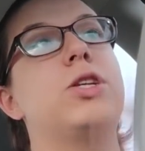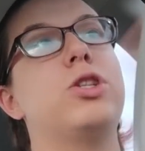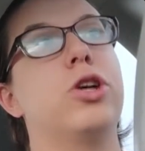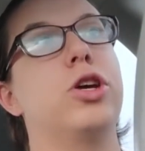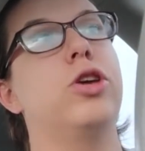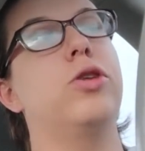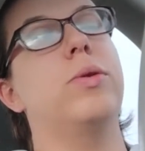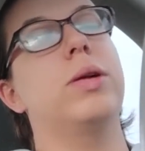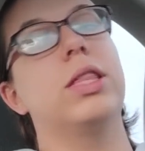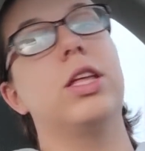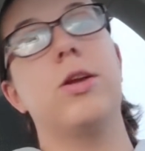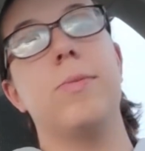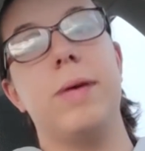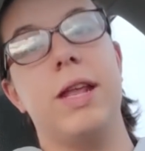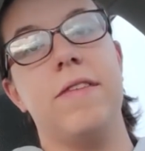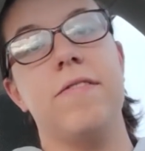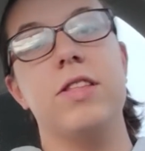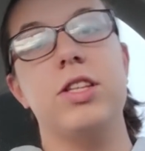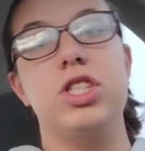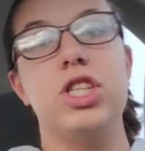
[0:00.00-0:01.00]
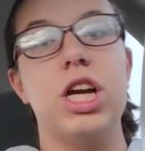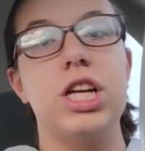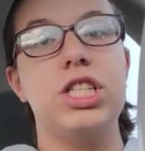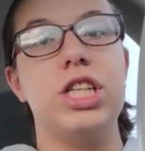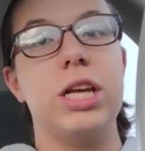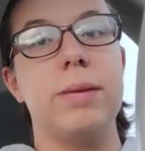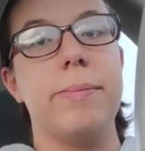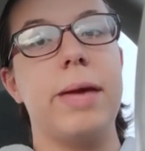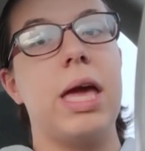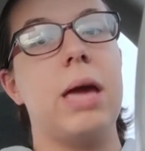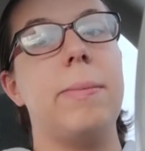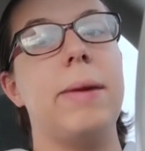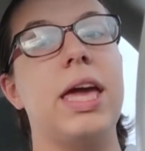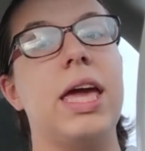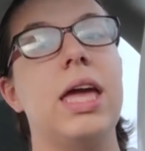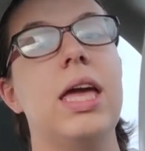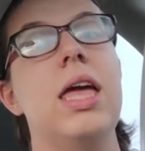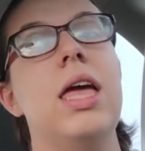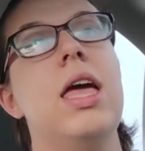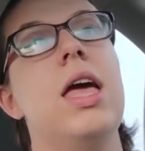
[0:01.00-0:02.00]
show you a little bit of the judging
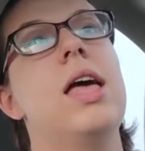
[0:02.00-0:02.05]
maybe.